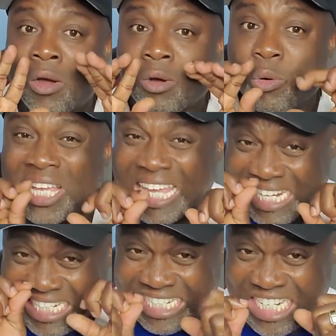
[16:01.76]
who
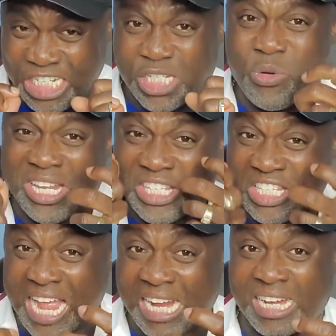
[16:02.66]
can teach you
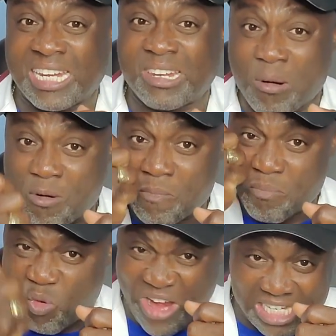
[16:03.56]
exactly the
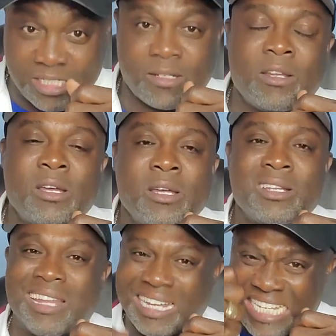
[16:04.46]
point,
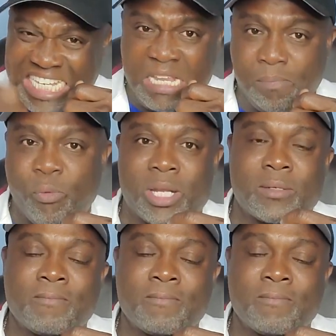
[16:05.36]
the key point.